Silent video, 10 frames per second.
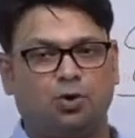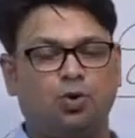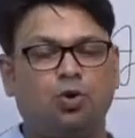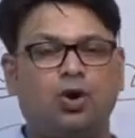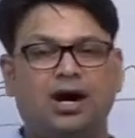
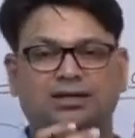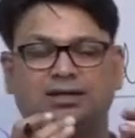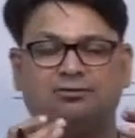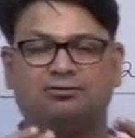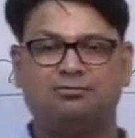Who are
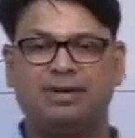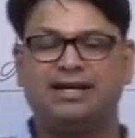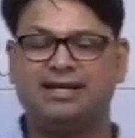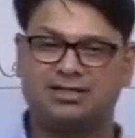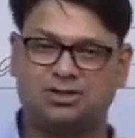the
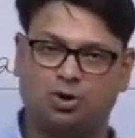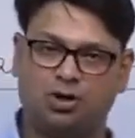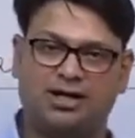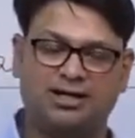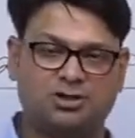many
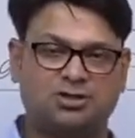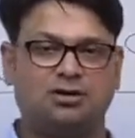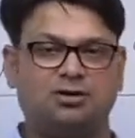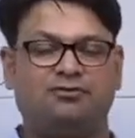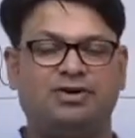scholars,
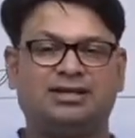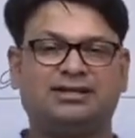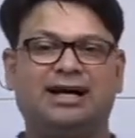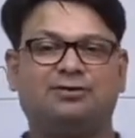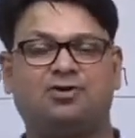whether
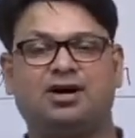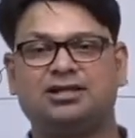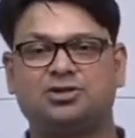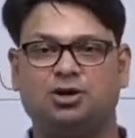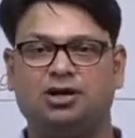they are
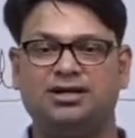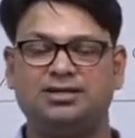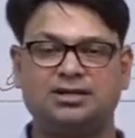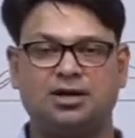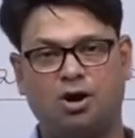foreign
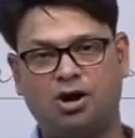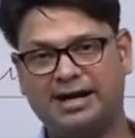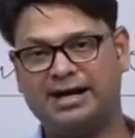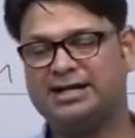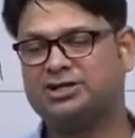scholars or
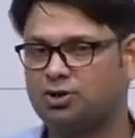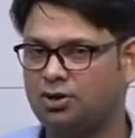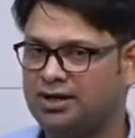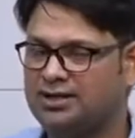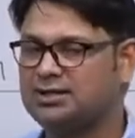Indian
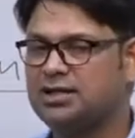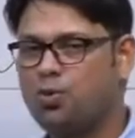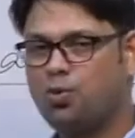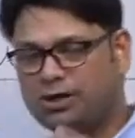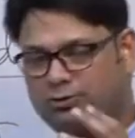scholars,
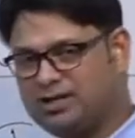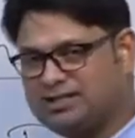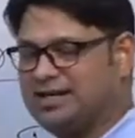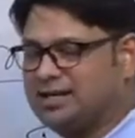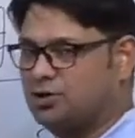what was
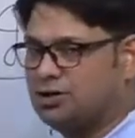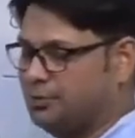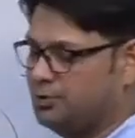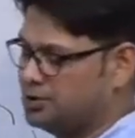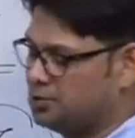their
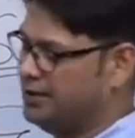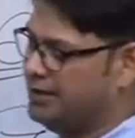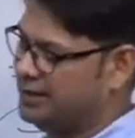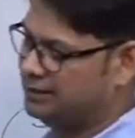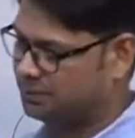contribution to
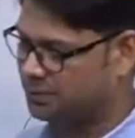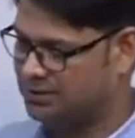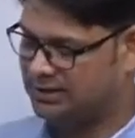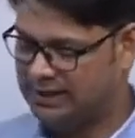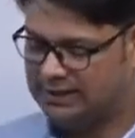Indian
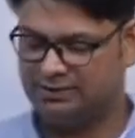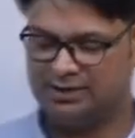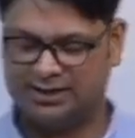anthropology? That we will